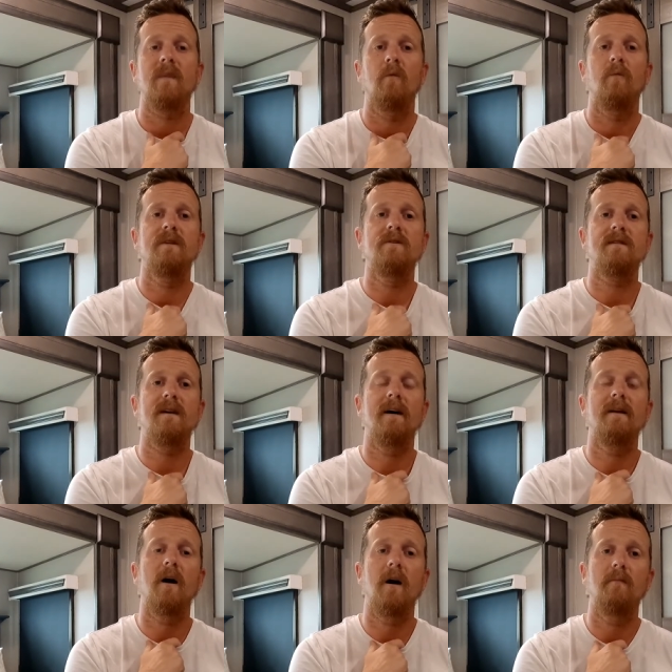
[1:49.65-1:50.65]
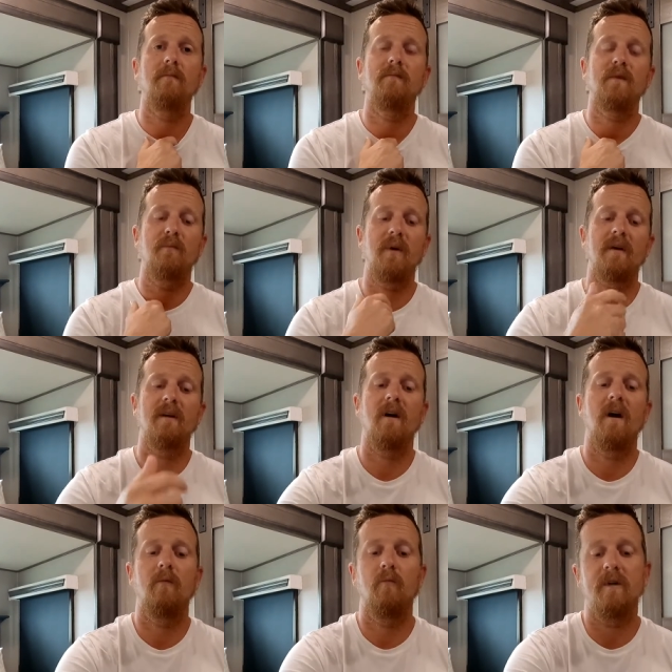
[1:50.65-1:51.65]
when you sign up, depending
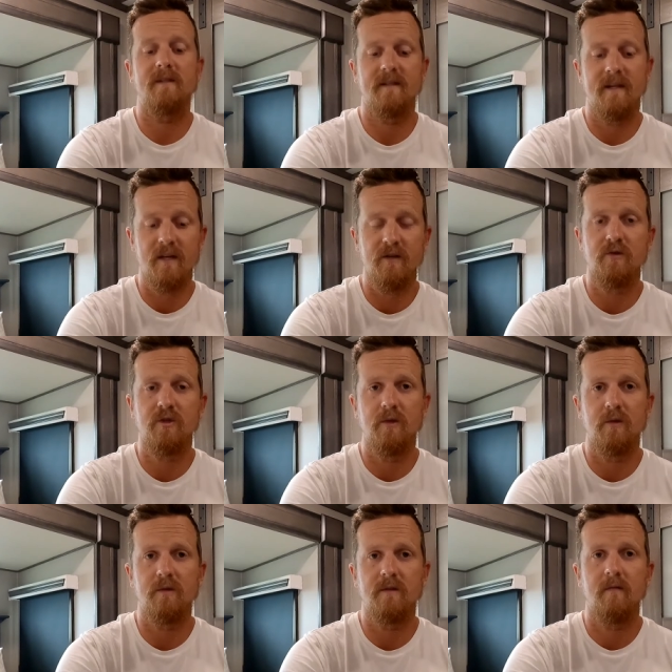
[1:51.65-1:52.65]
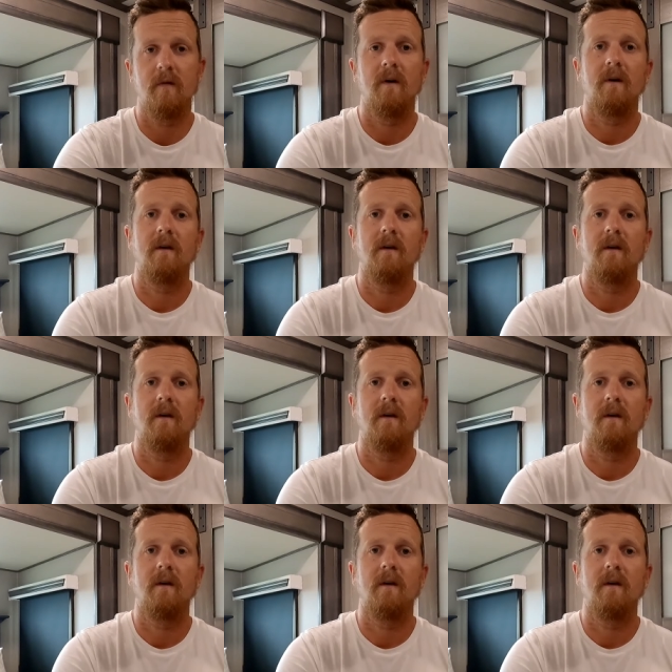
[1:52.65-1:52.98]
on what state you choose,